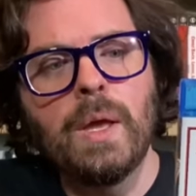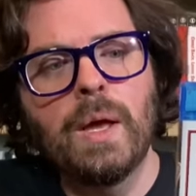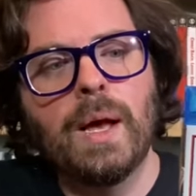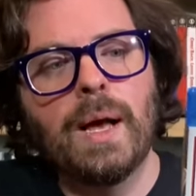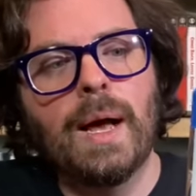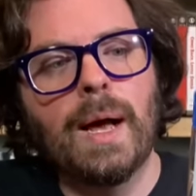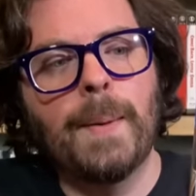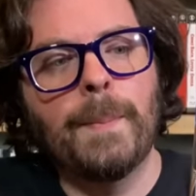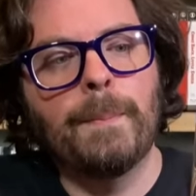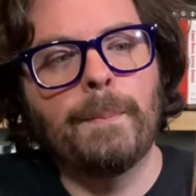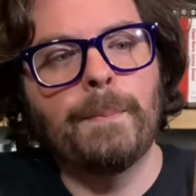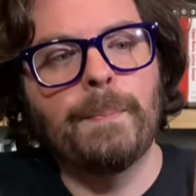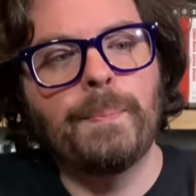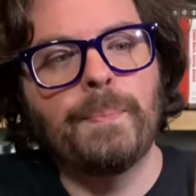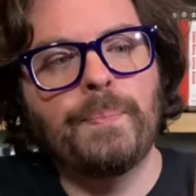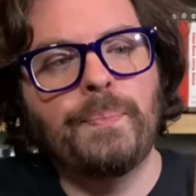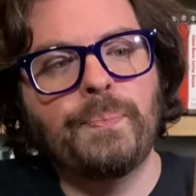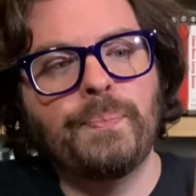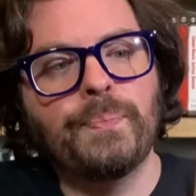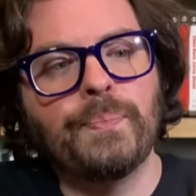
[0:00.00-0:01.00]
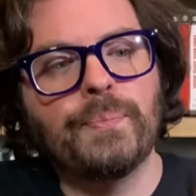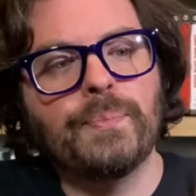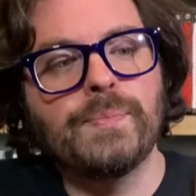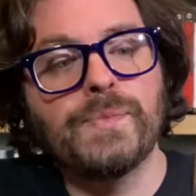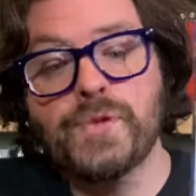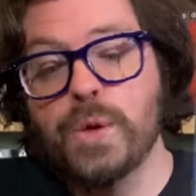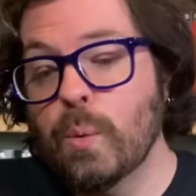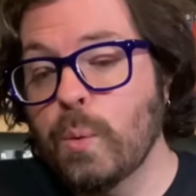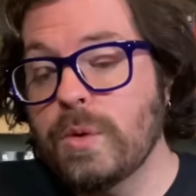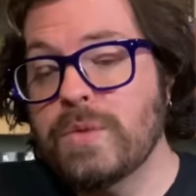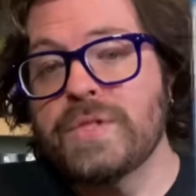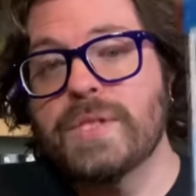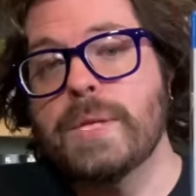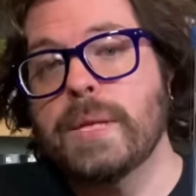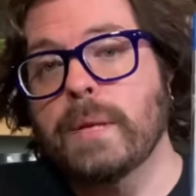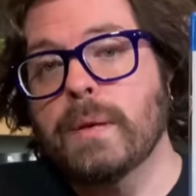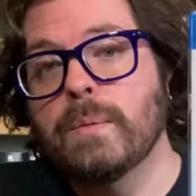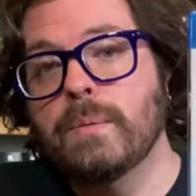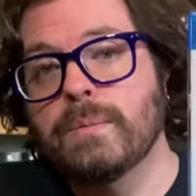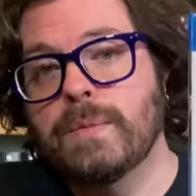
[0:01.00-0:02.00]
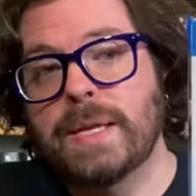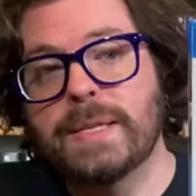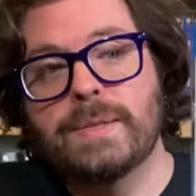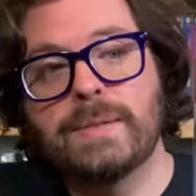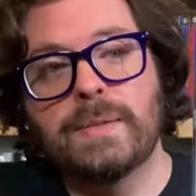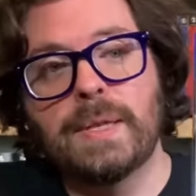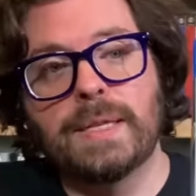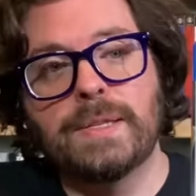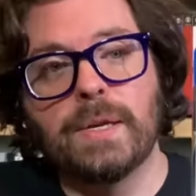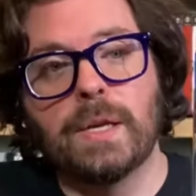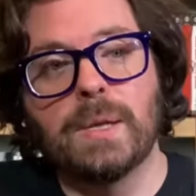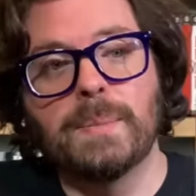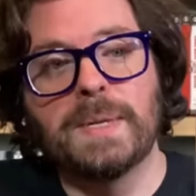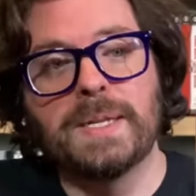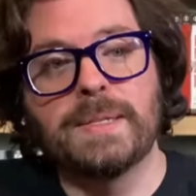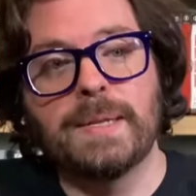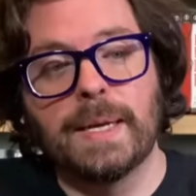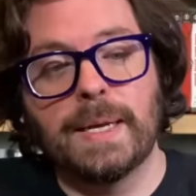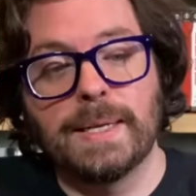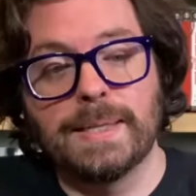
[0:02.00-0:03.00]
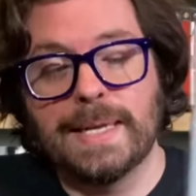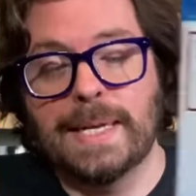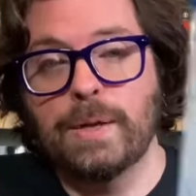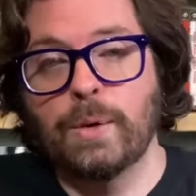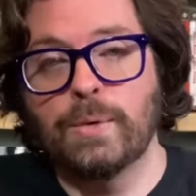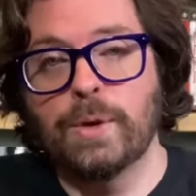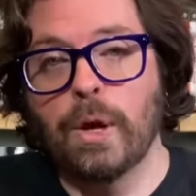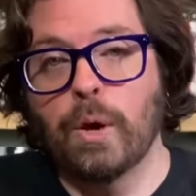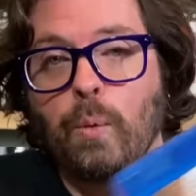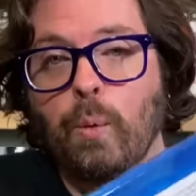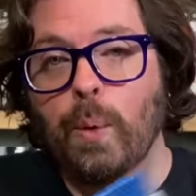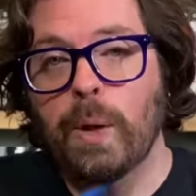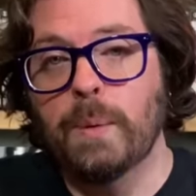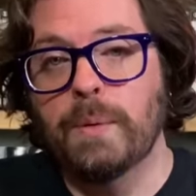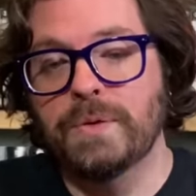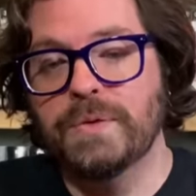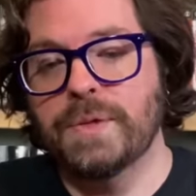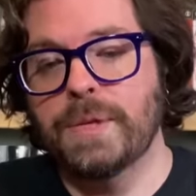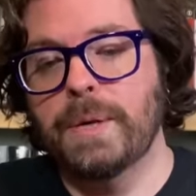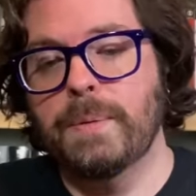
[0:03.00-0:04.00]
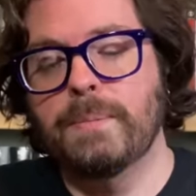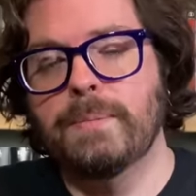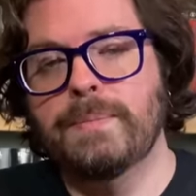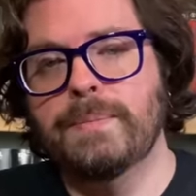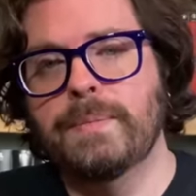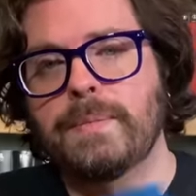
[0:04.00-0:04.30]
So we'll see. That's all I'm going to say, because I don't know. We will see.